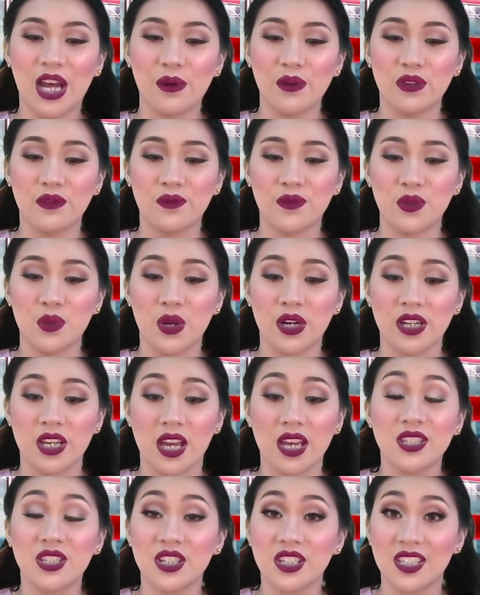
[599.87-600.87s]
Now if you are
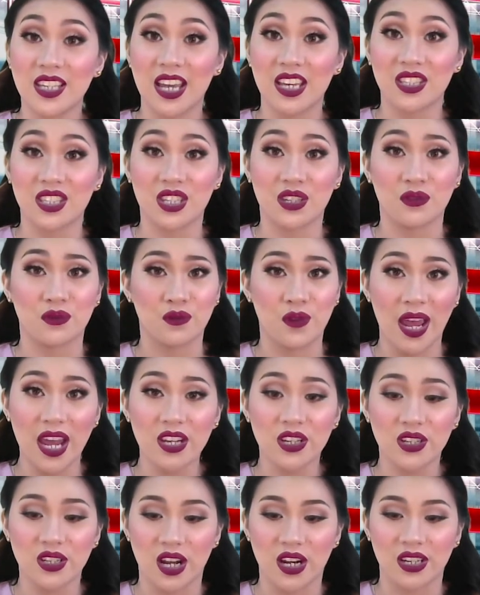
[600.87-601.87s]
exercising
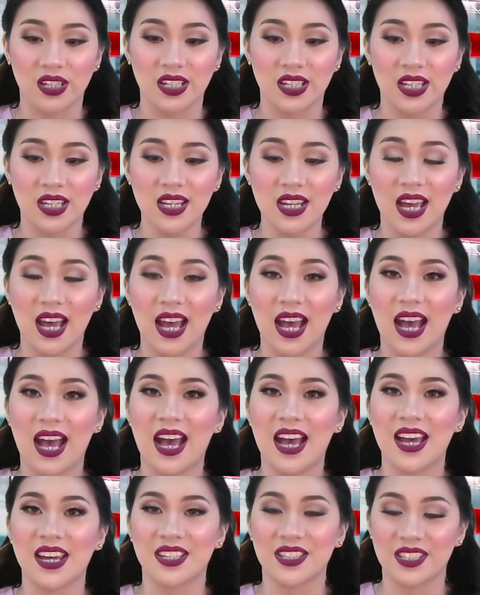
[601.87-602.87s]
regularly,
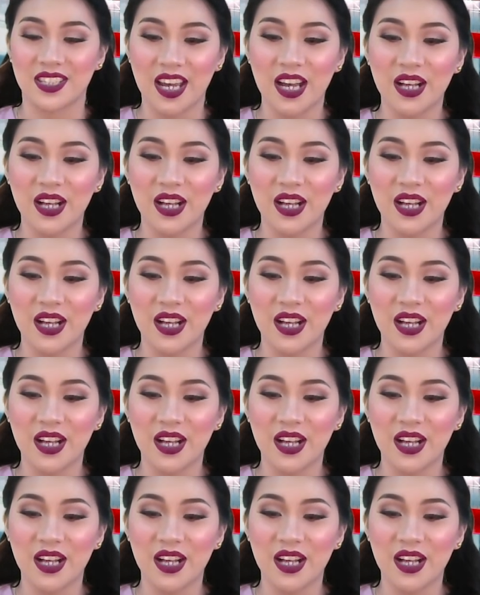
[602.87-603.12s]
I